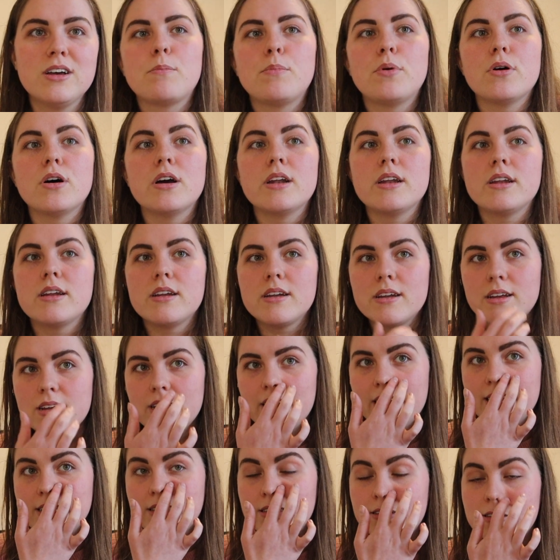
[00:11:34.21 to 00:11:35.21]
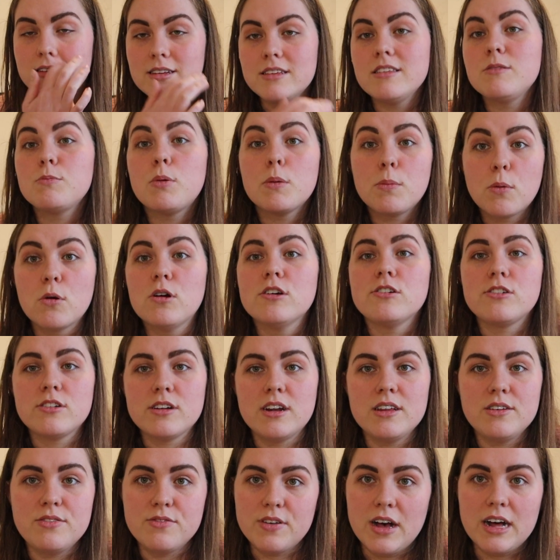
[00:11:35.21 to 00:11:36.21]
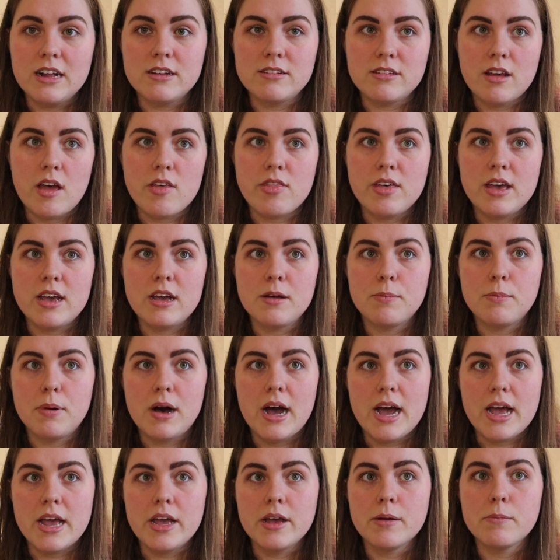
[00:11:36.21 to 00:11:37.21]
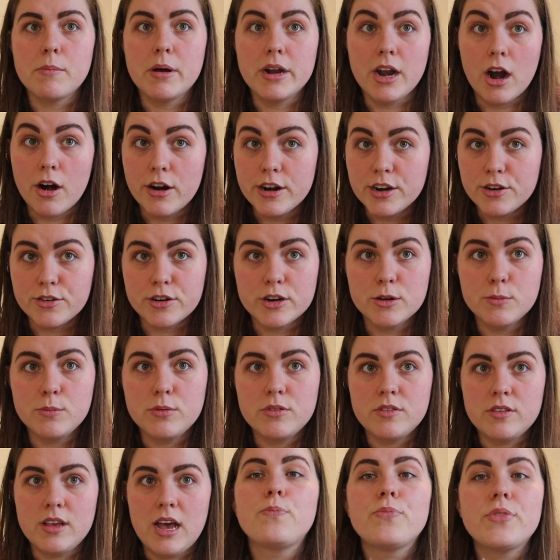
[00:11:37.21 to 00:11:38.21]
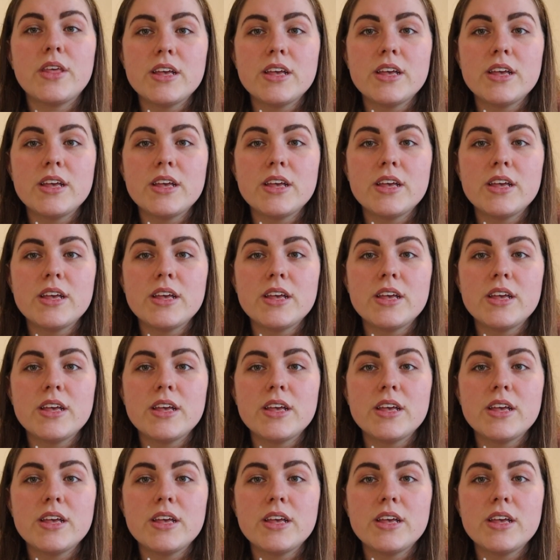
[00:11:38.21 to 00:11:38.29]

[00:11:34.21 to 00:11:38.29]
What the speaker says: But it's disproportionately felt, I think, by minority groups.